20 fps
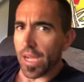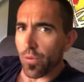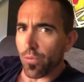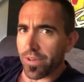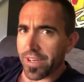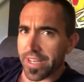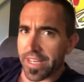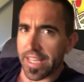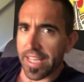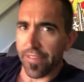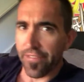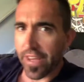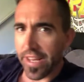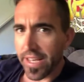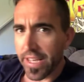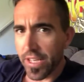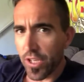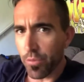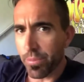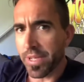I wanted to give you a
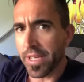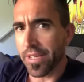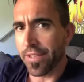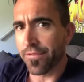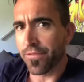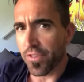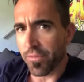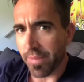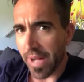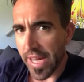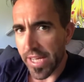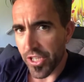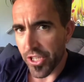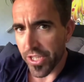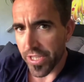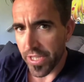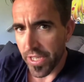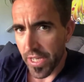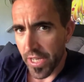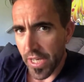little bit of
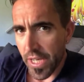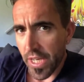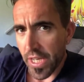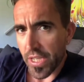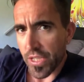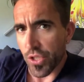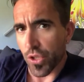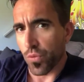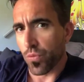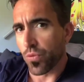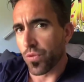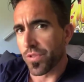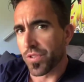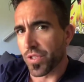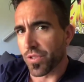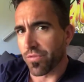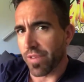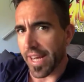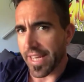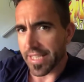information towards
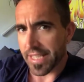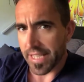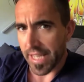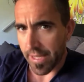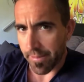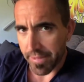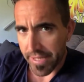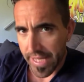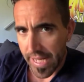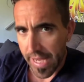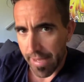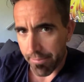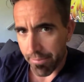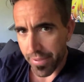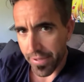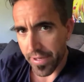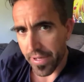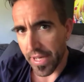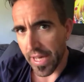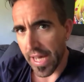the race coming up
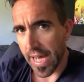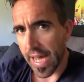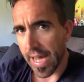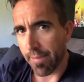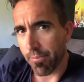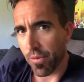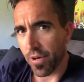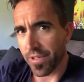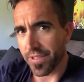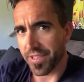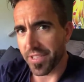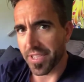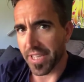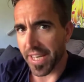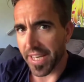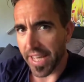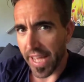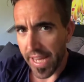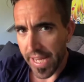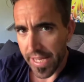on
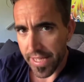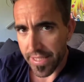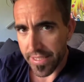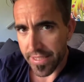Sunday.